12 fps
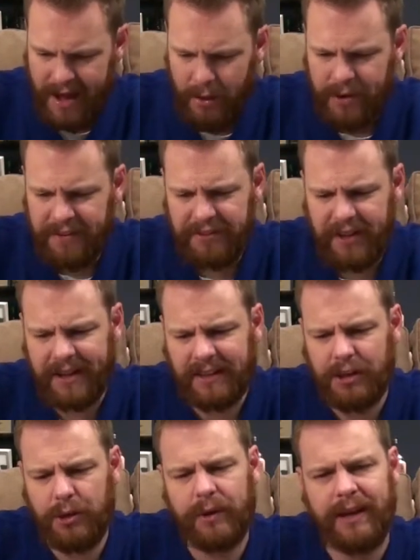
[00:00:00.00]
I would have thought
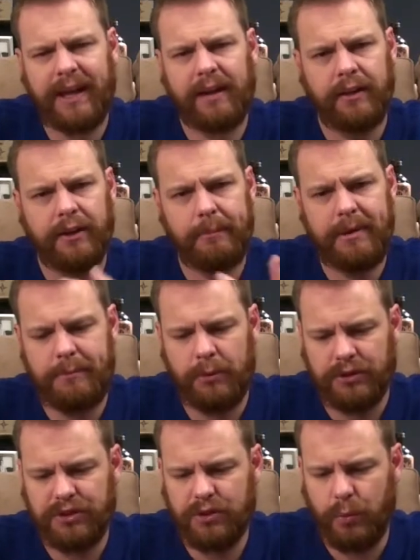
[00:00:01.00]
that you would get a little bit
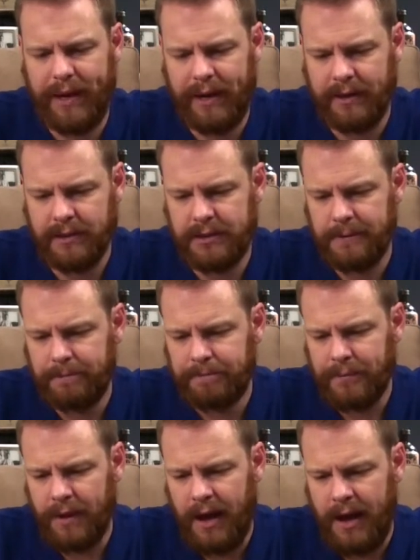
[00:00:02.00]
more sweetness.
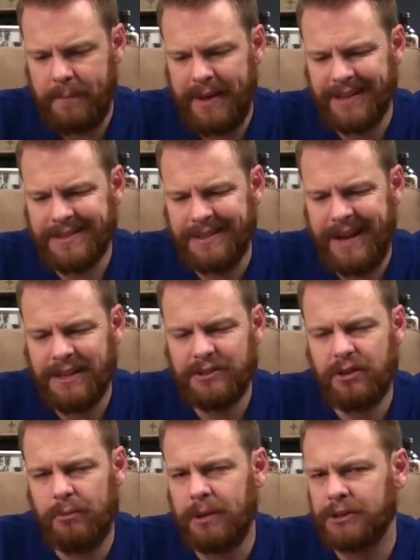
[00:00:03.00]
Um, it's not
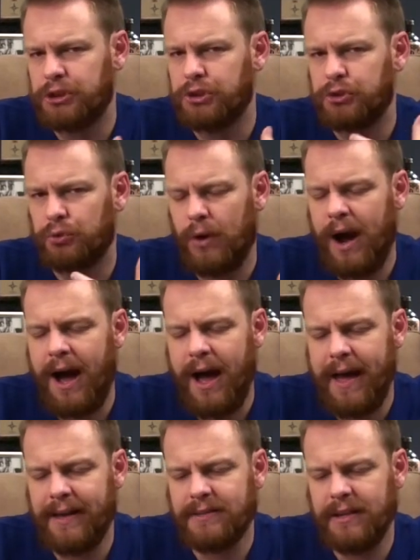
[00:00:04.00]
so much
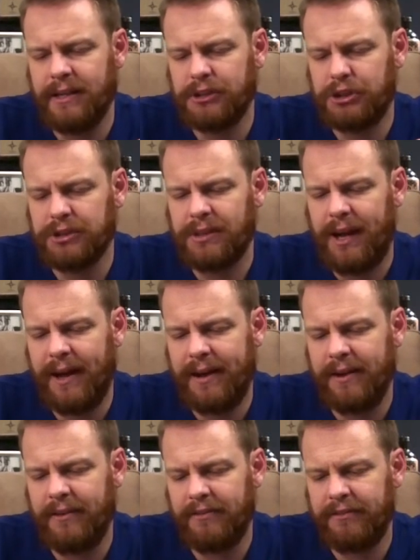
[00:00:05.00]
dry as it is just
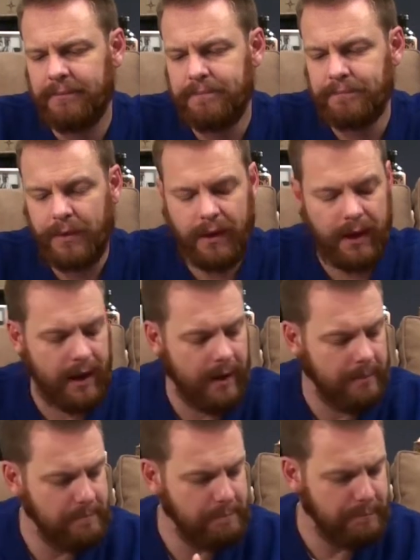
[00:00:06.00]
kind of
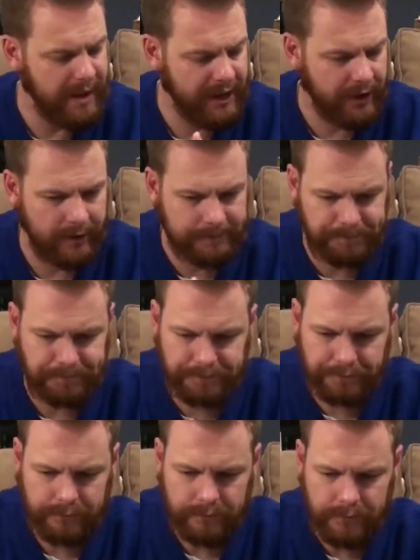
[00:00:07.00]
um, bitter.
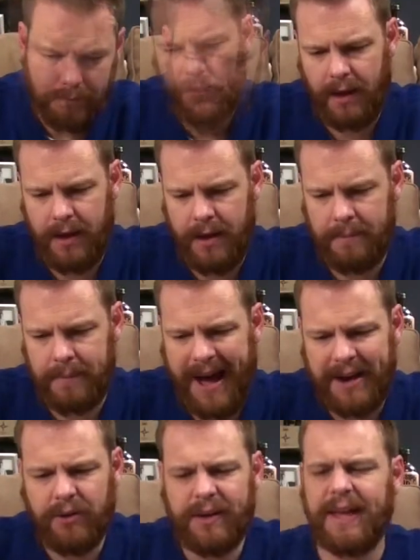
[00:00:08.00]
Um,
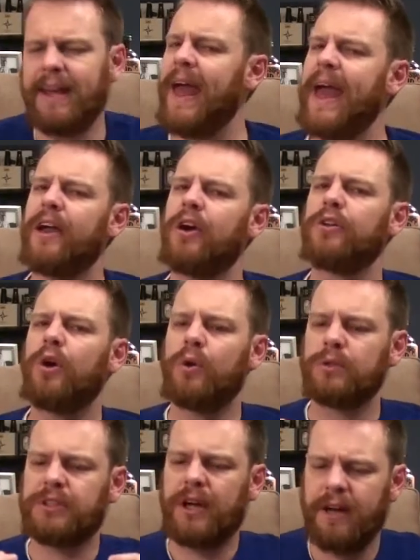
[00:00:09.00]
I don't get a
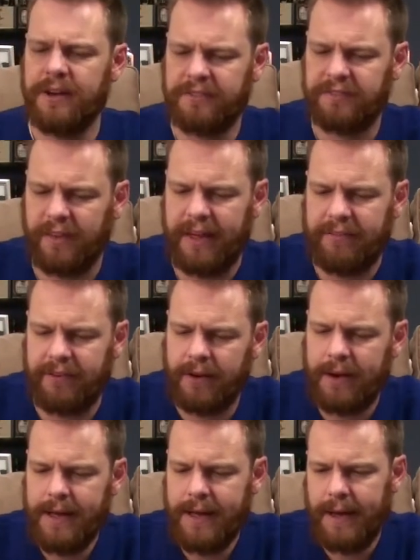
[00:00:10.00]
whole ton of
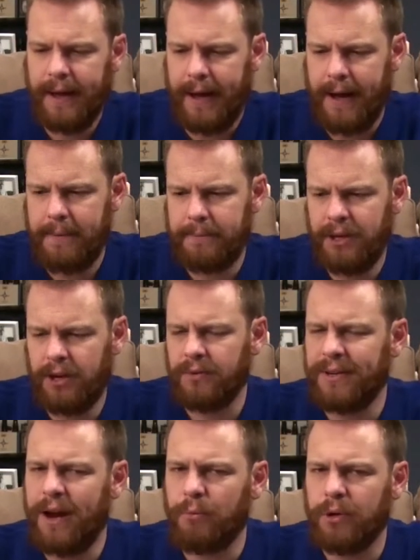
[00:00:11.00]
flavor. Um, you know,
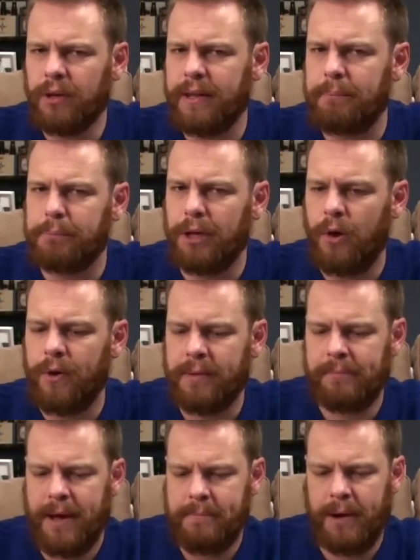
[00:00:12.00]
not really
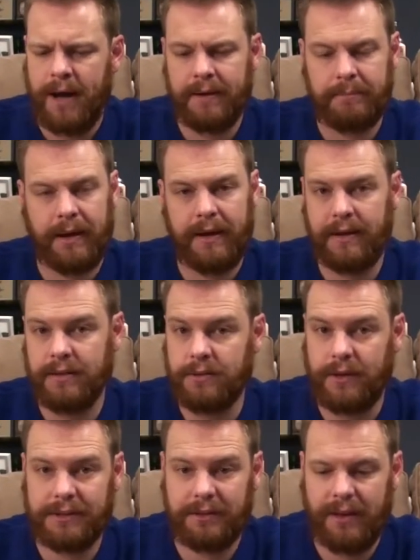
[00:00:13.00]
blowing my mind by any
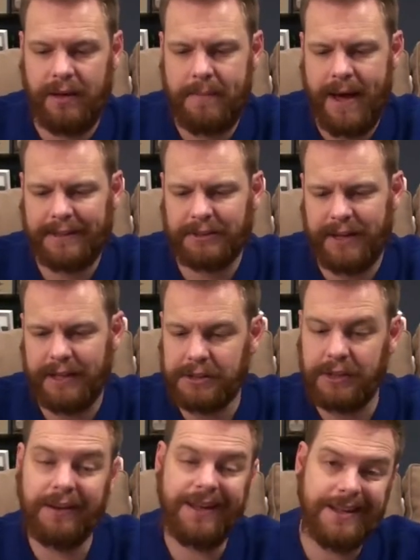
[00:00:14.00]
stretch of the
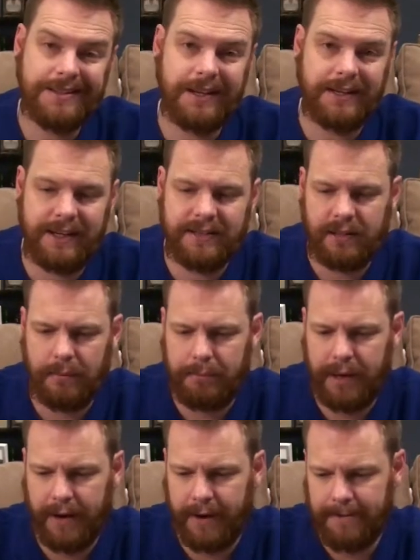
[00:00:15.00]
imagination. It's a decent
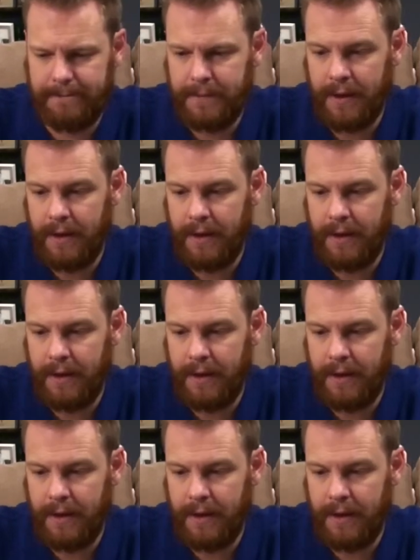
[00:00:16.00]
beer.